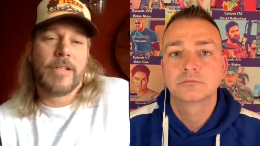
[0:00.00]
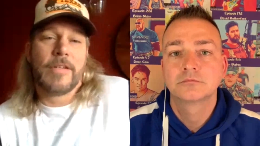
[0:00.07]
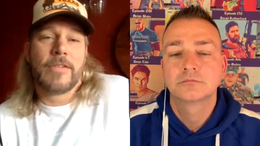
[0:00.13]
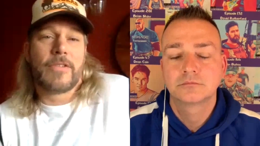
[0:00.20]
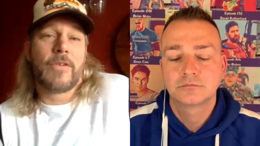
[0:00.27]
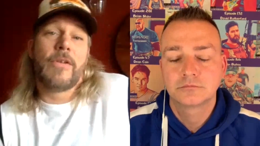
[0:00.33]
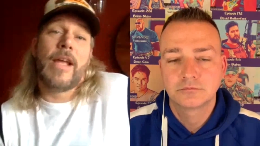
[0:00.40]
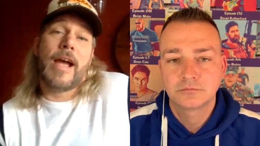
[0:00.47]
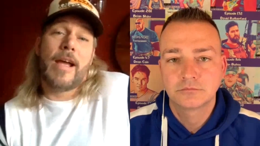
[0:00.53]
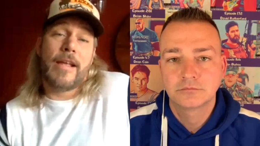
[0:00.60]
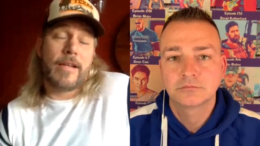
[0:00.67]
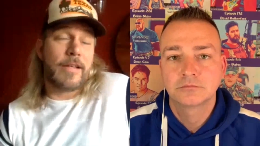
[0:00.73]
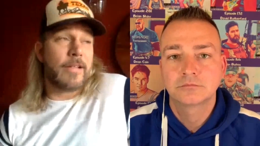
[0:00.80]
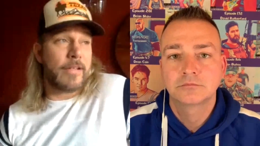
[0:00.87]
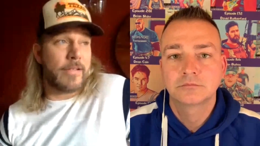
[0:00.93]
Speaker 1: So yeah,
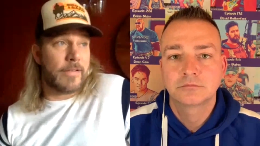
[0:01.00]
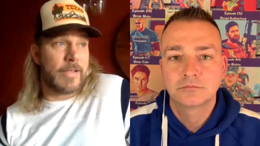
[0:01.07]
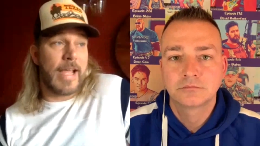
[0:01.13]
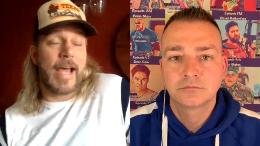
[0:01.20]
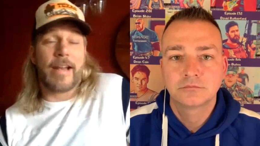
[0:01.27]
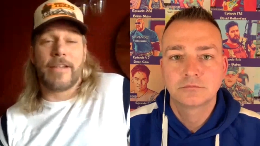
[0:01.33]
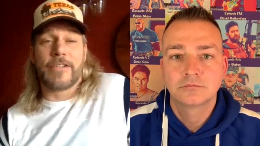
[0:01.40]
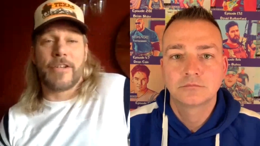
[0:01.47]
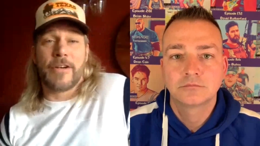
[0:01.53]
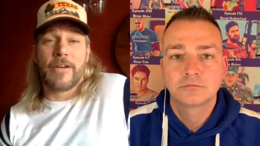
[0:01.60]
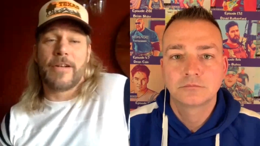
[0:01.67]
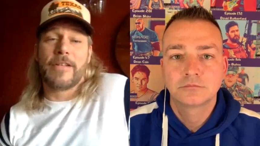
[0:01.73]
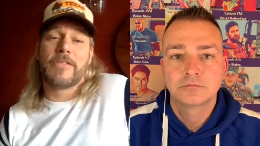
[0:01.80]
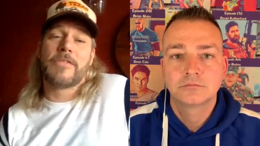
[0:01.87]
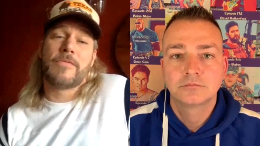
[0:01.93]
it, that in turn
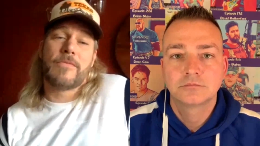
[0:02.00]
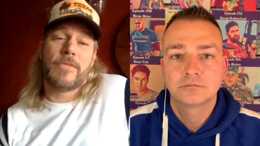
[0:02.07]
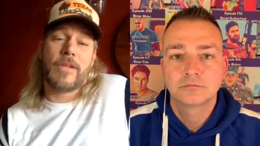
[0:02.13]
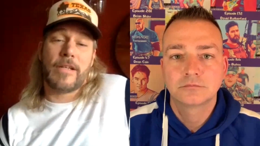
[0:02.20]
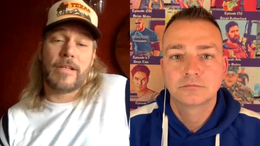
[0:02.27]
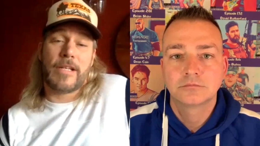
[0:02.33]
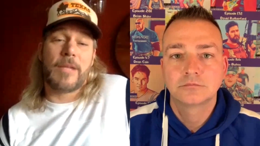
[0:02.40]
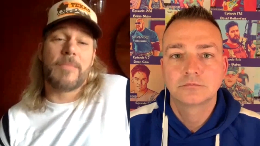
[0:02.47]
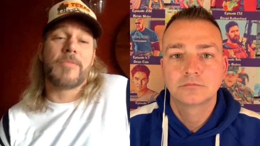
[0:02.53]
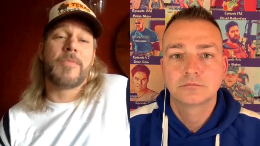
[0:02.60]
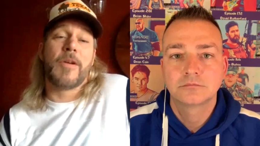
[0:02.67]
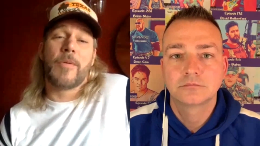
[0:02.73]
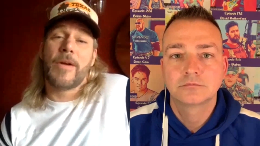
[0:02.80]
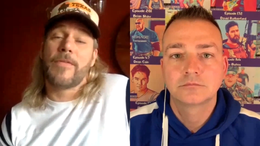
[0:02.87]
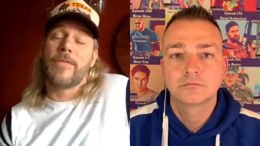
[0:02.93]
has it keeps me
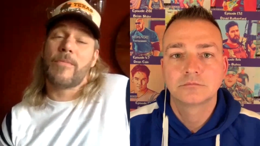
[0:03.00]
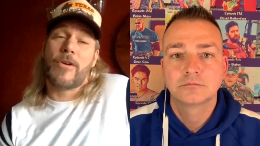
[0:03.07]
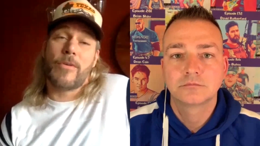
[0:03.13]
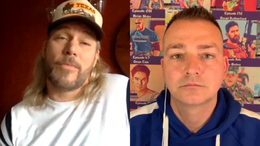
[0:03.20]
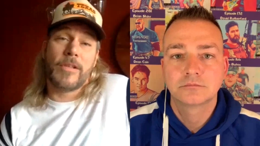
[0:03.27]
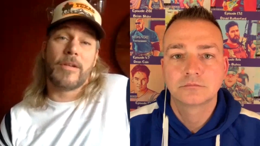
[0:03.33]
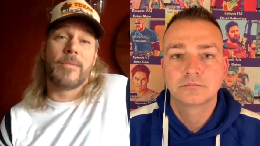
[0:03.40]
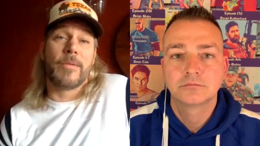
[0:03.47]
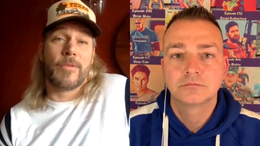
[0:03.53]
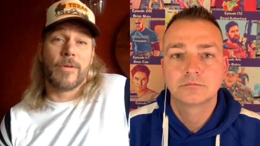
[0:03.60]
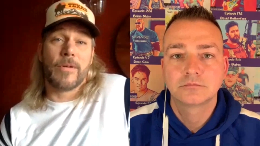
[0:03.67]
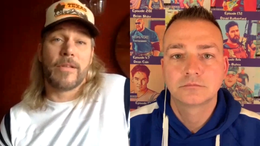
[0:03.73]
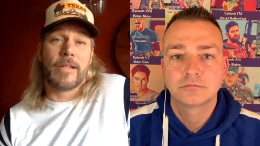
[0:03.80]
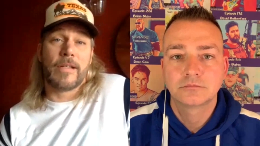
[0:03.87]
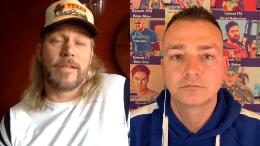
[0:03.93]
away from home a little bit
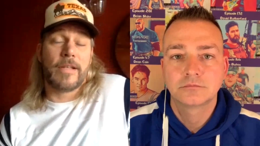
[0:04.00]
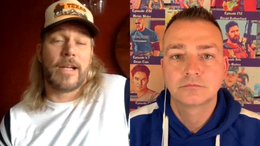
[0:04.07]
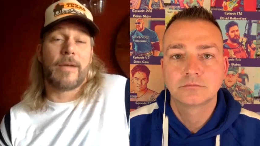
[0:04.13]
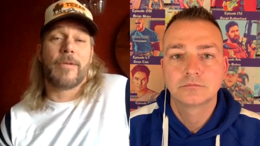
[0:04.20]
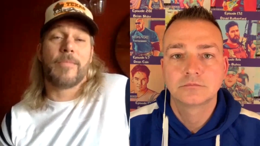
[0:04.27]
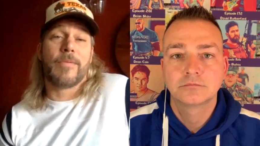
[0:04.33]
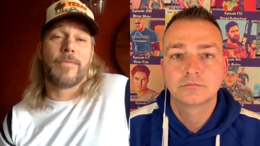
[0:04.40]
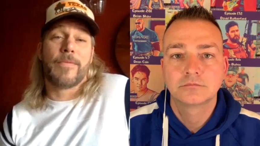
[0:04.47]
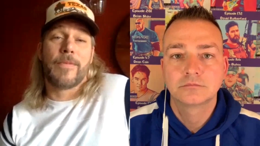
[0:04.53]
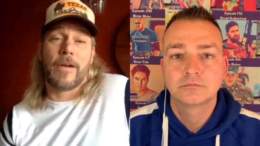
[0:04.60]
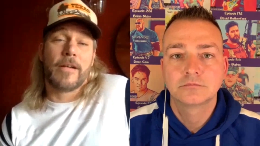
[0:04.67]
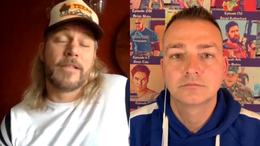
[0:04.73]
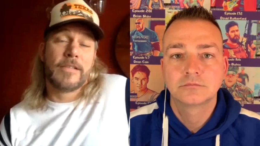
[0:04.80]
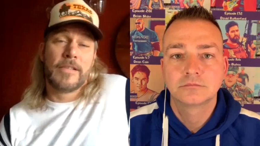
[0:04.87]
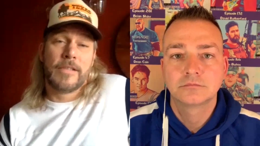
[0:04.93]
more than than I would prefer
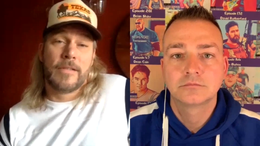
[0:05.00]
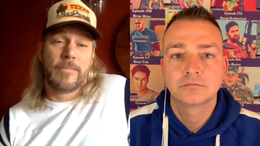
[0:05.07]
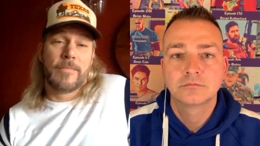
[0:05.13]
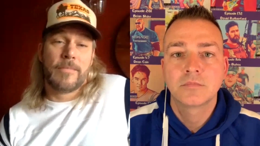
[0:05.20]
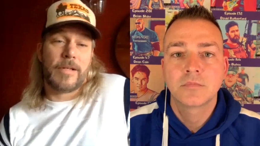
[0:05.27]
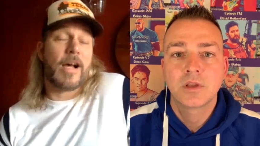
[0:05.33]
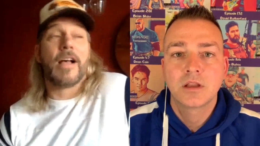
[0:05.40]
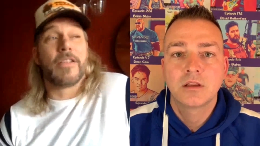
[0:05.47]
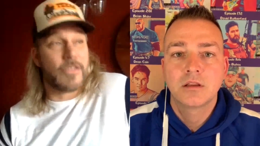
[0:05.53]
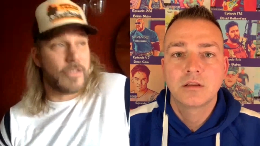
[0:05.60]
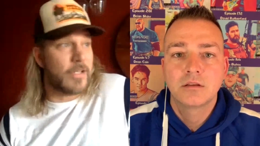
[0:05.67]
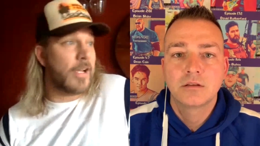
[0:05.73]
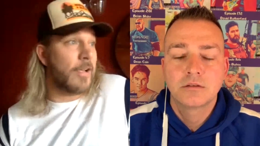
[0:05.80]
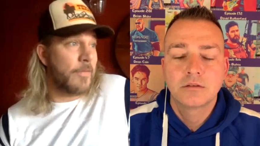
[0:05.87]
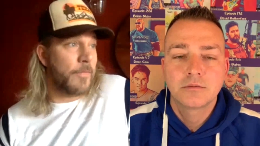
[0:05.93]
because
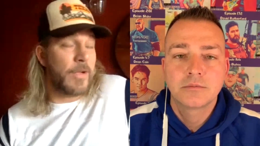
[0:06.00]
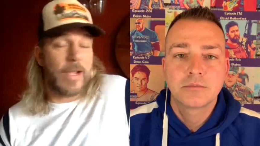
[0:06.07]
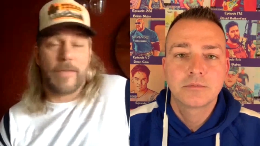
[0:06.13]
I, we have